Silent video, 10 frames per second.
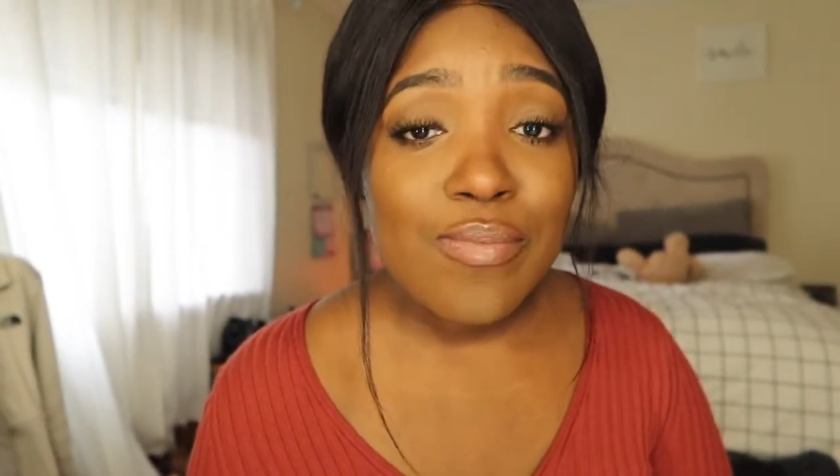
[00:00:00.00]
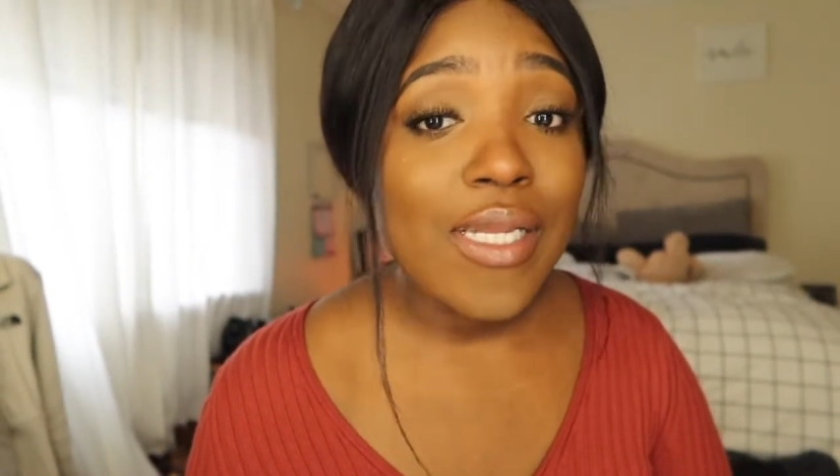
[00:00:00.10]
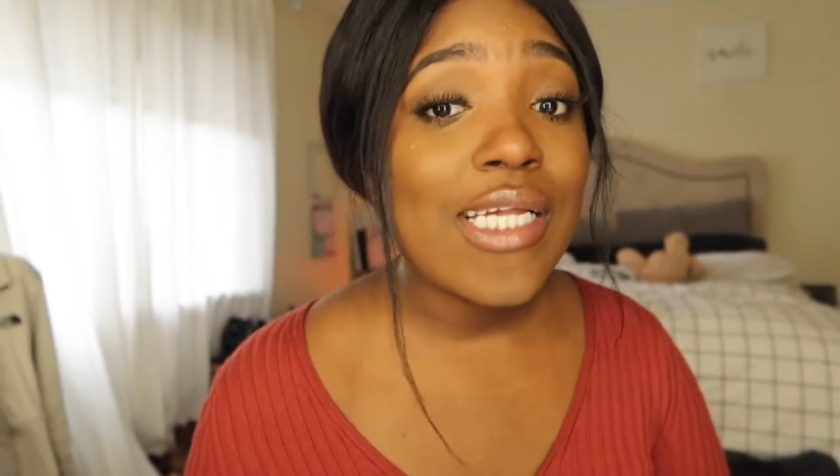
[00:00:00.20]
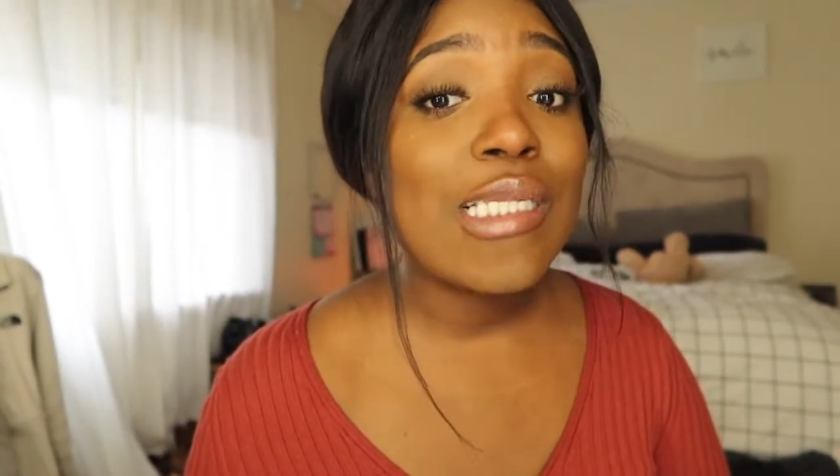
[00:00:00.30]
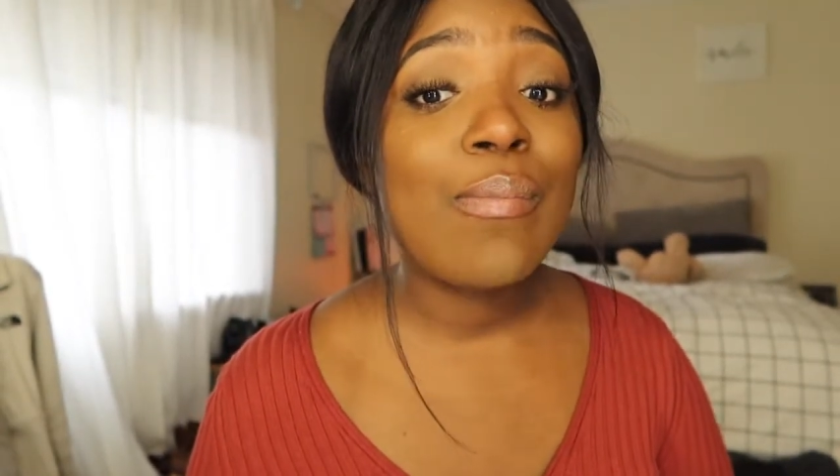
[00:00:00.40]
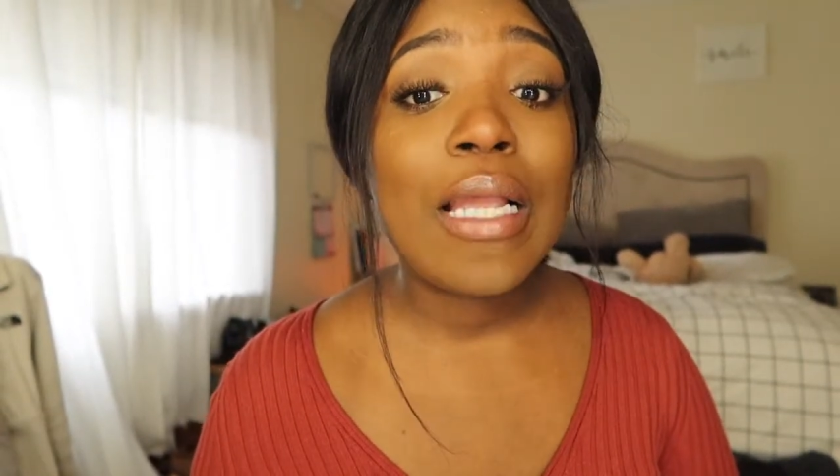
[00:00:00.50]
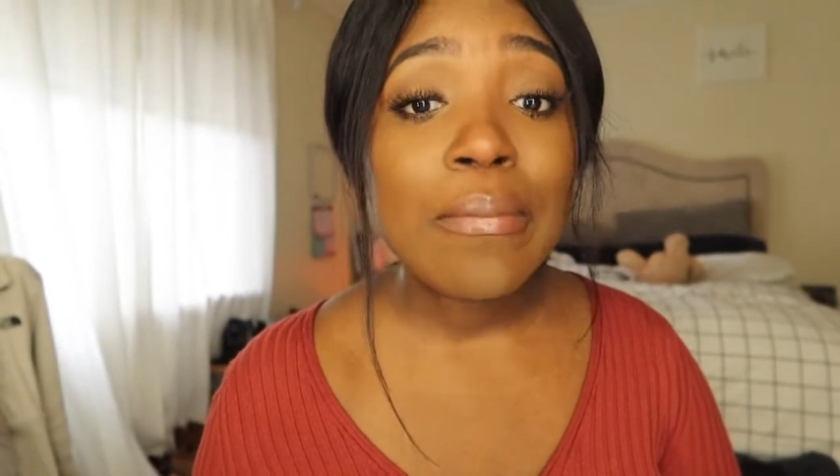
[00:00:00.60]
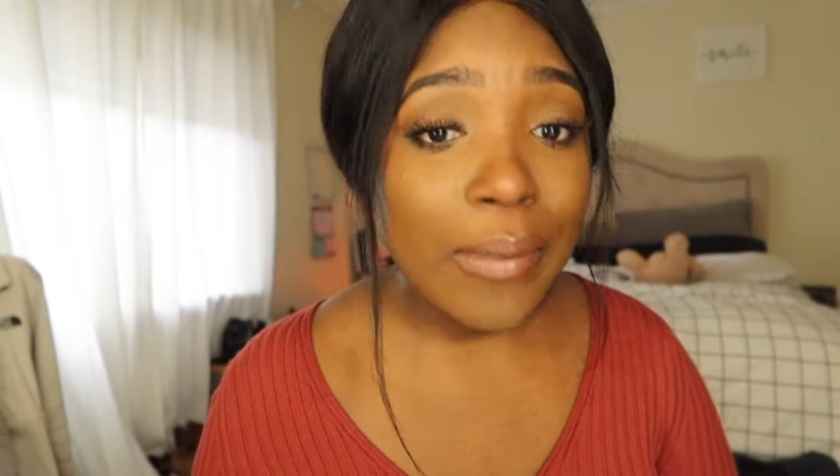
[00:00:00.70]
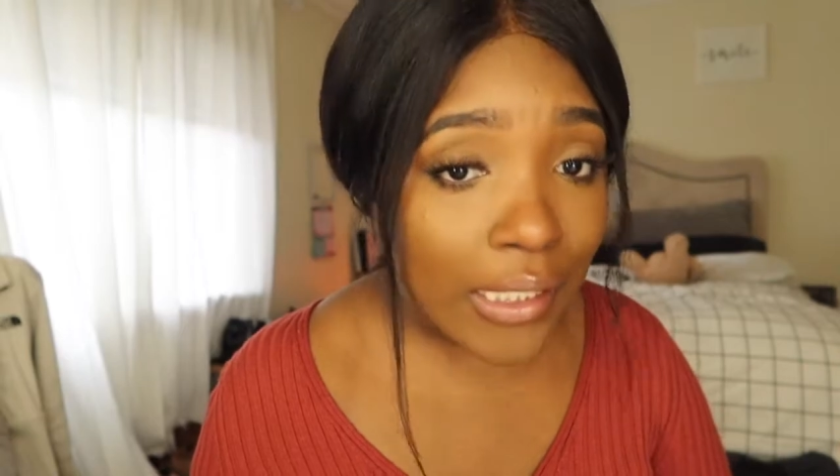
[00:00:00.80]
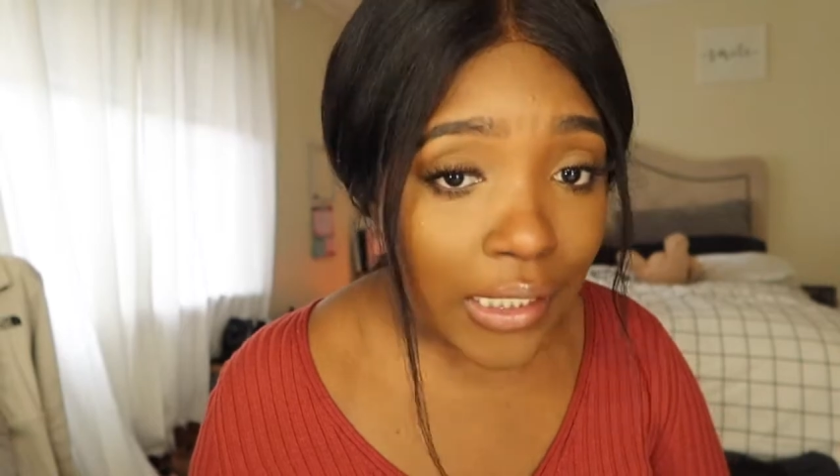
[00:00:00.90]
because
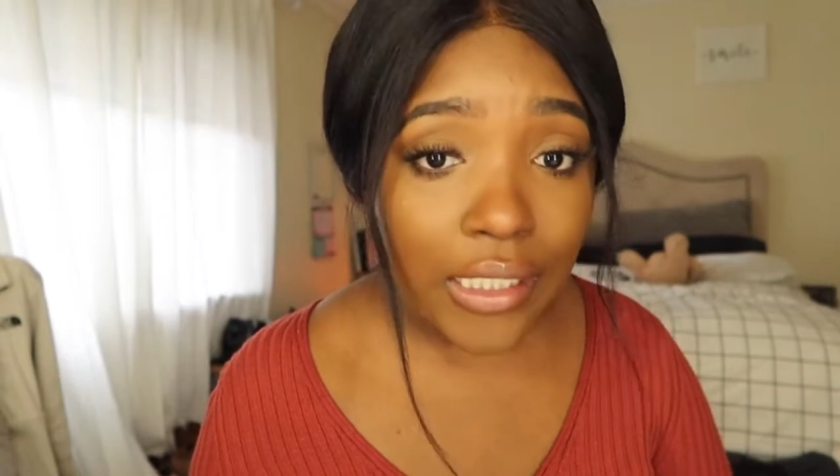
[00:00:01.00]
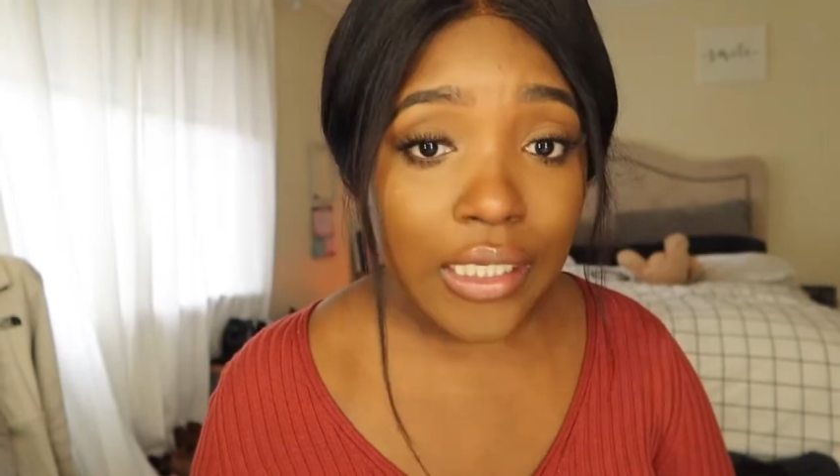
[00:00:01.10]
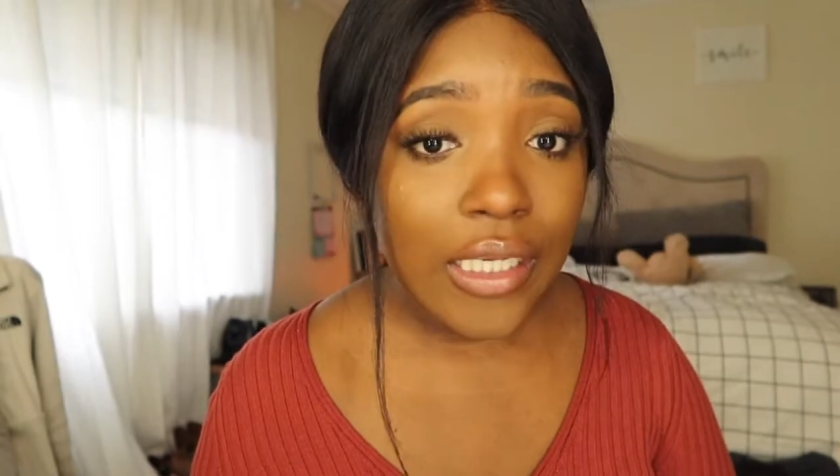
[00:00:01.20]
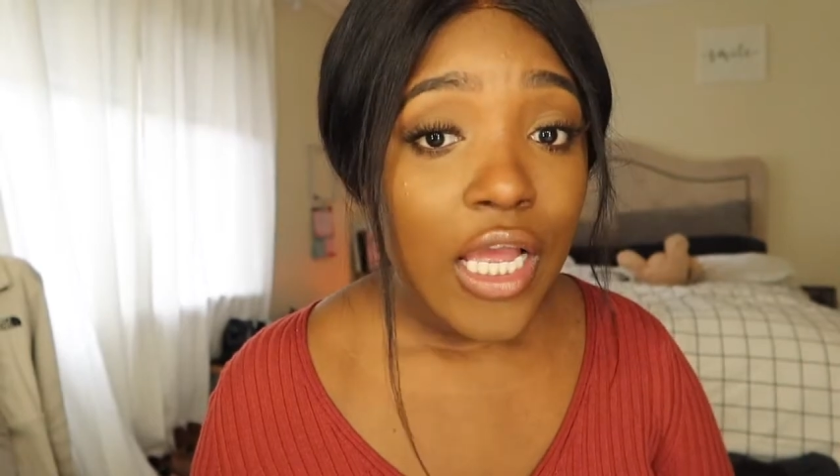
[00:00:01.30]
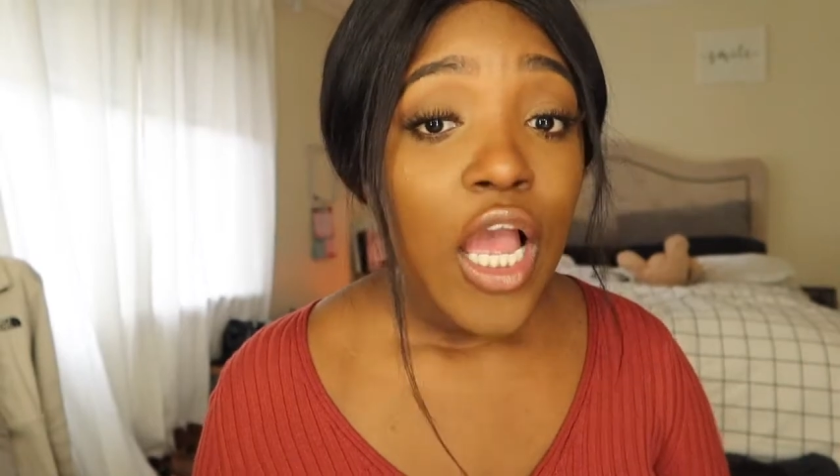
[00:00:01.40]
baby,